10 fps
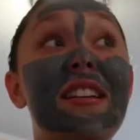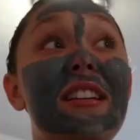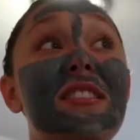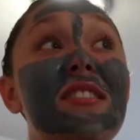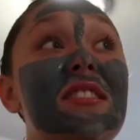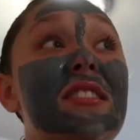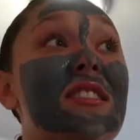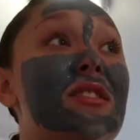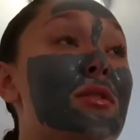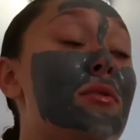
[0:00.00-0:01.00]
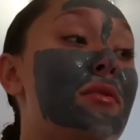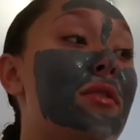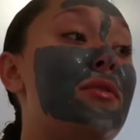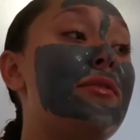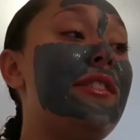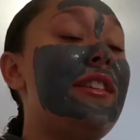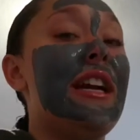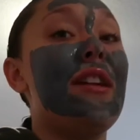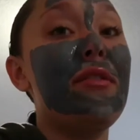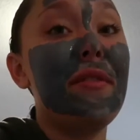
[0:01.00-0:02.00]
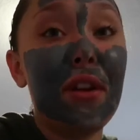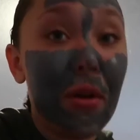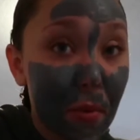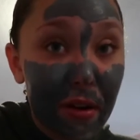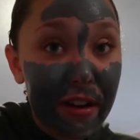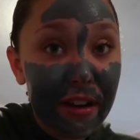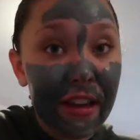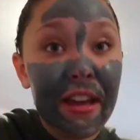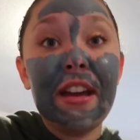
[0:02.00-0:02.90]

It just, it's so gross lately. I don't even know why.